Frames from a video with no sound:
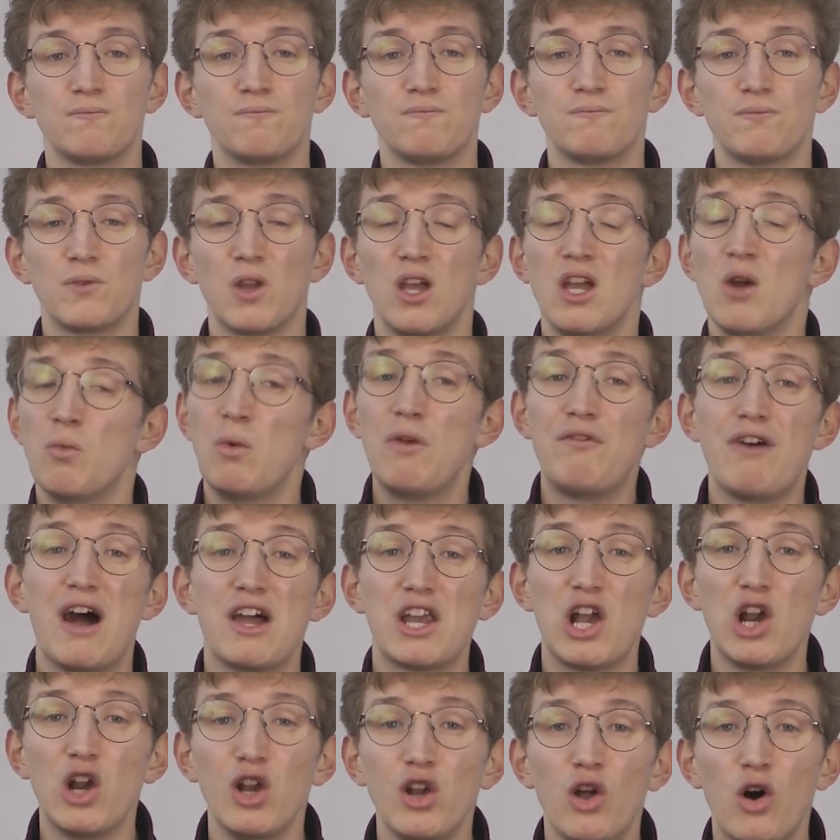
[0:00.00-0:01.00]
given. We've had
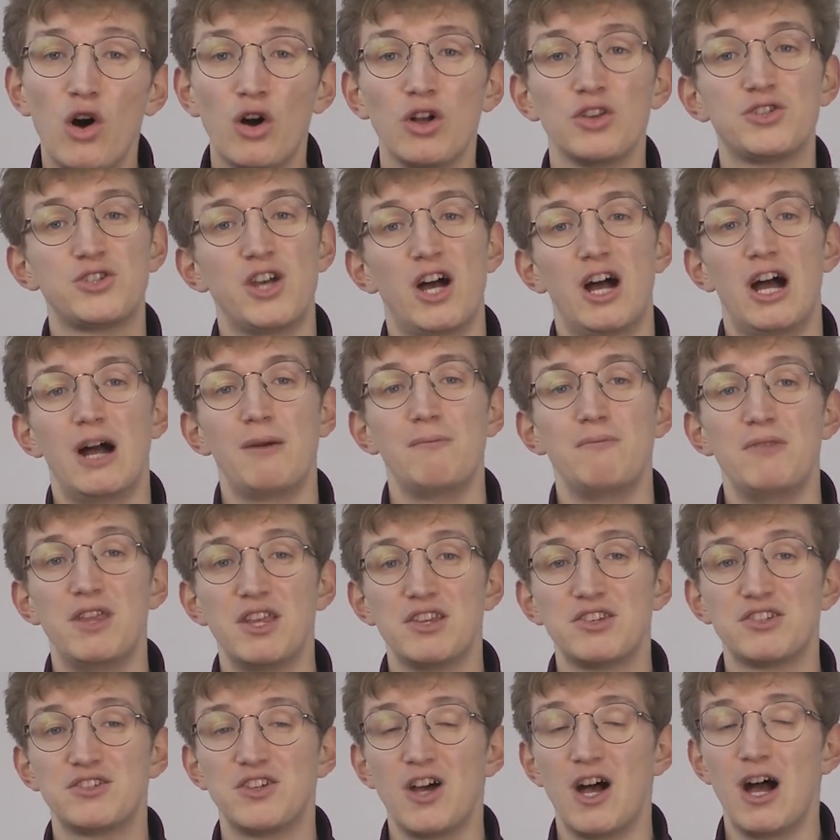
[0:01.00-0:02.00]
a long term
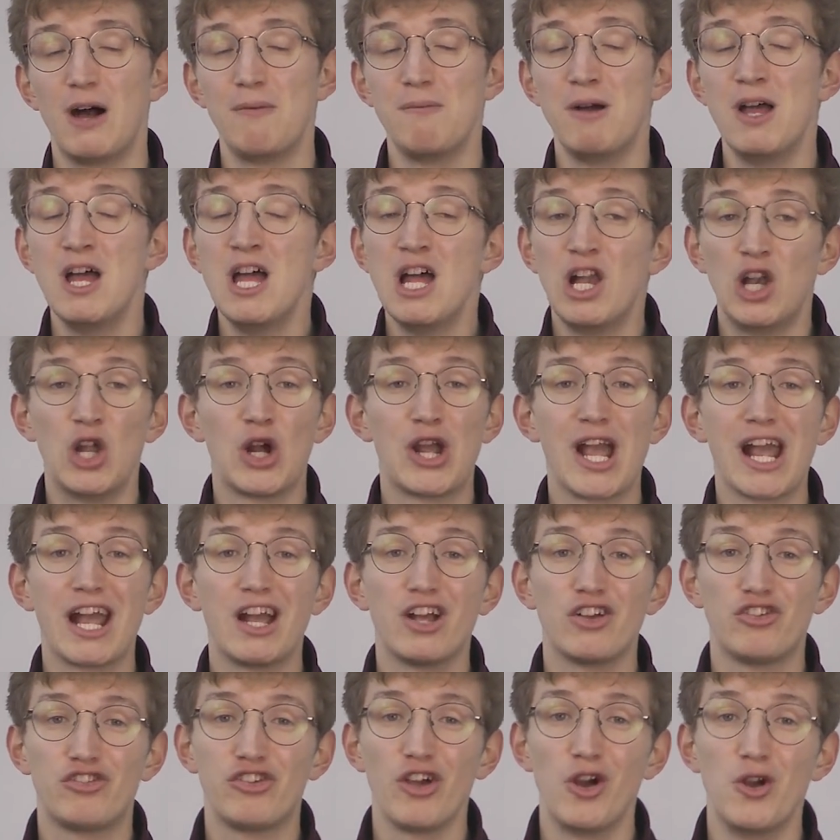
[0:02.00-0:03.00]
this term, looking
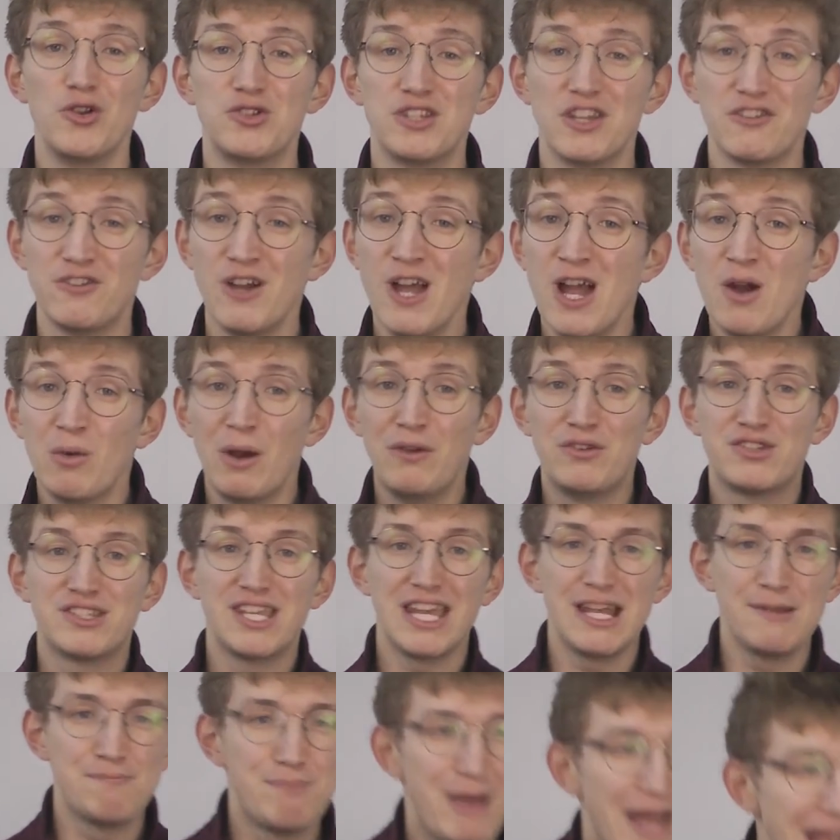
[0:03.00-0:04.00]
at Joseph. We've
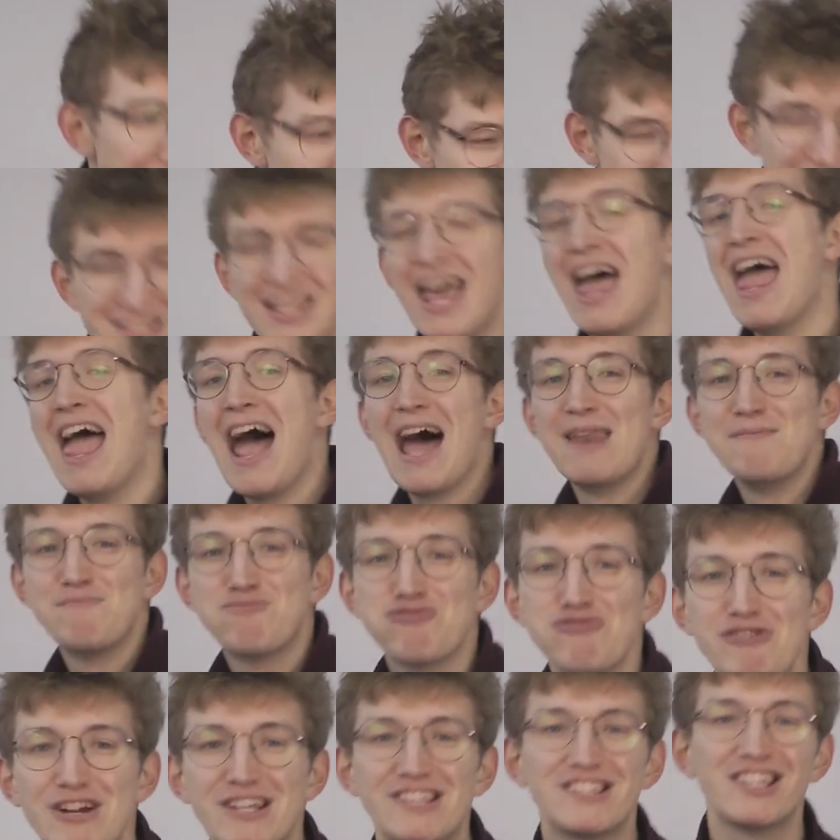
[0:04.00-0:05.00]
seen pits and
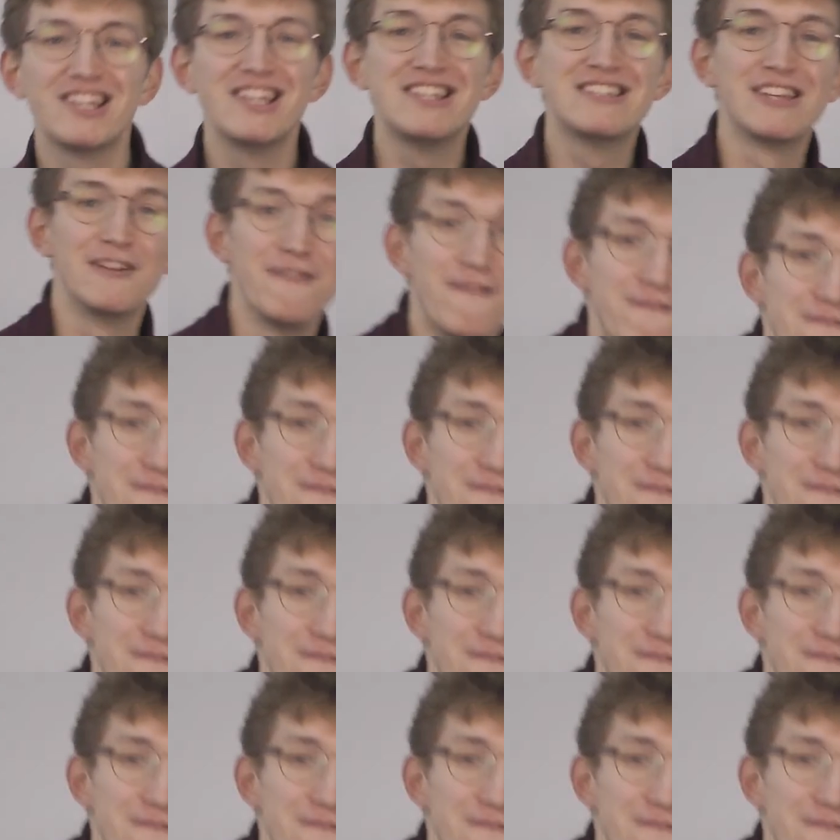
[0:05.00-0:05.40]
prisons and